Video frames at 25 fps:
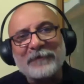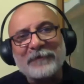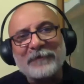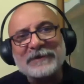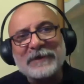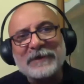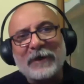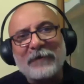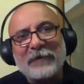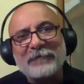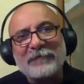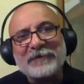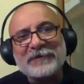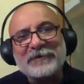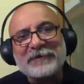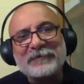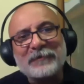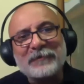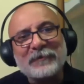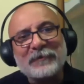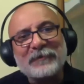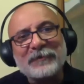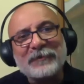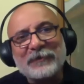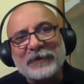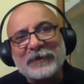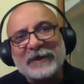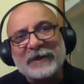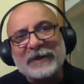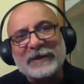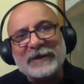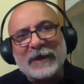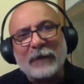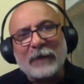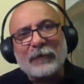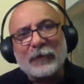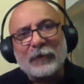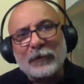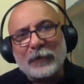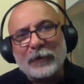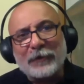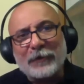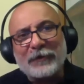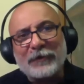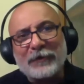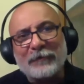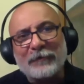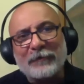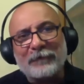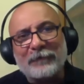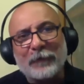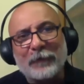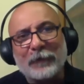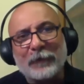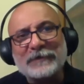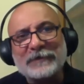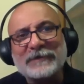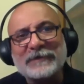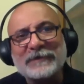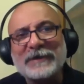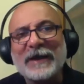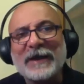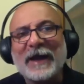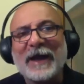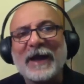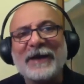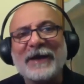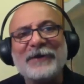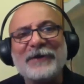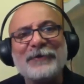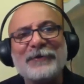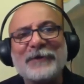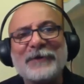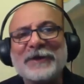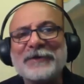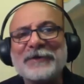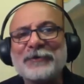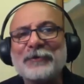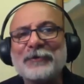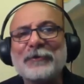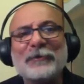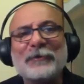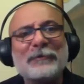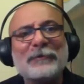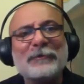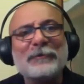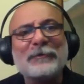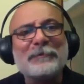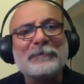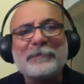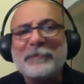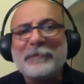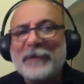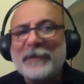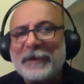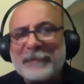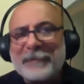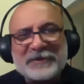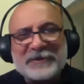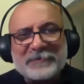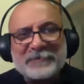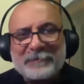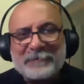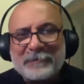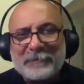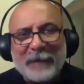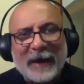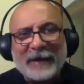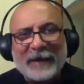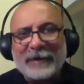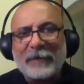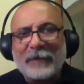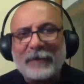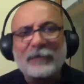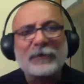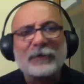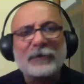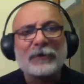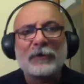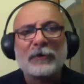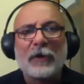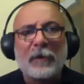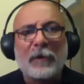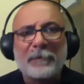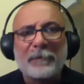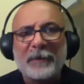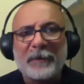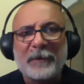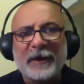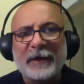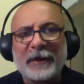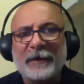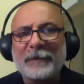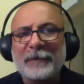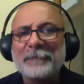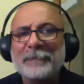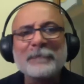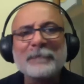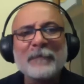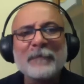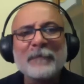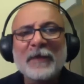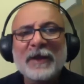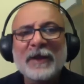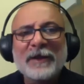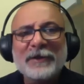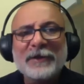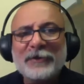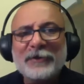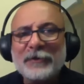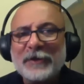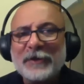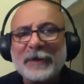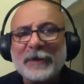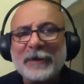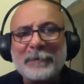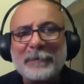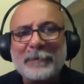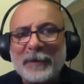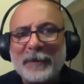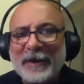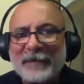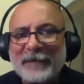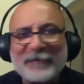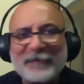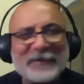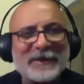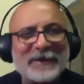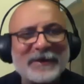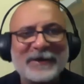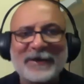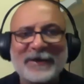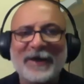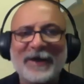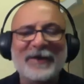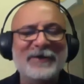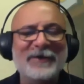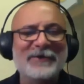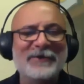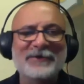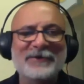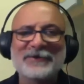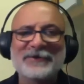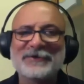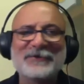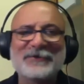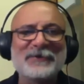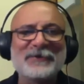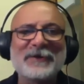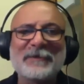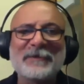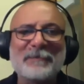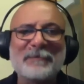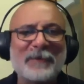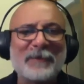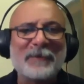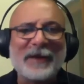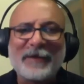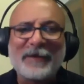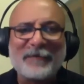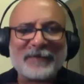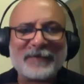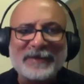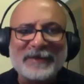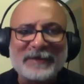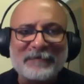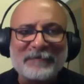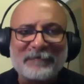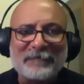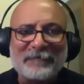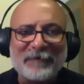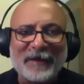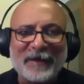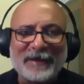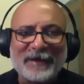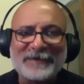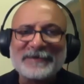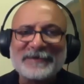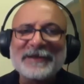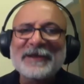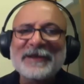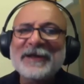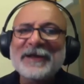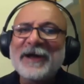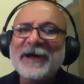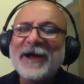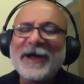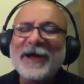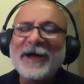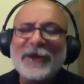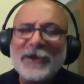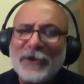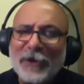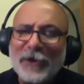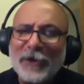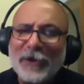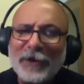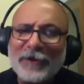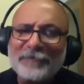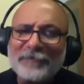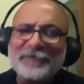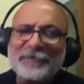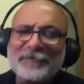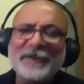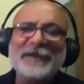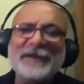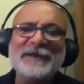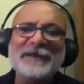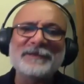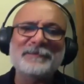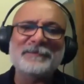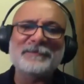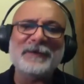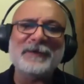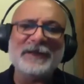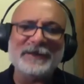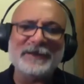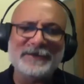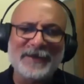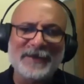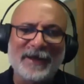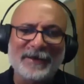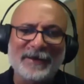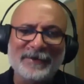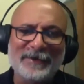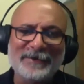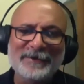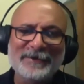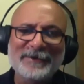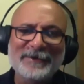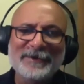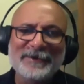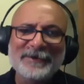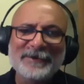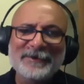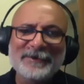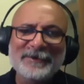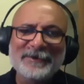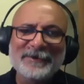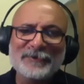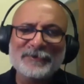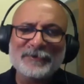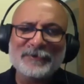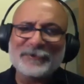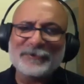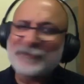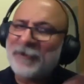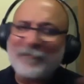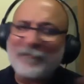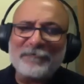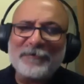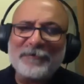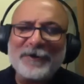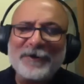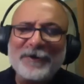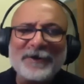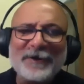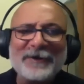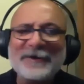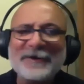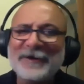now which you can download on your phones, and you can do image background cropping, you can play with the colors, you can play with the effects. A lot of things is being done. So software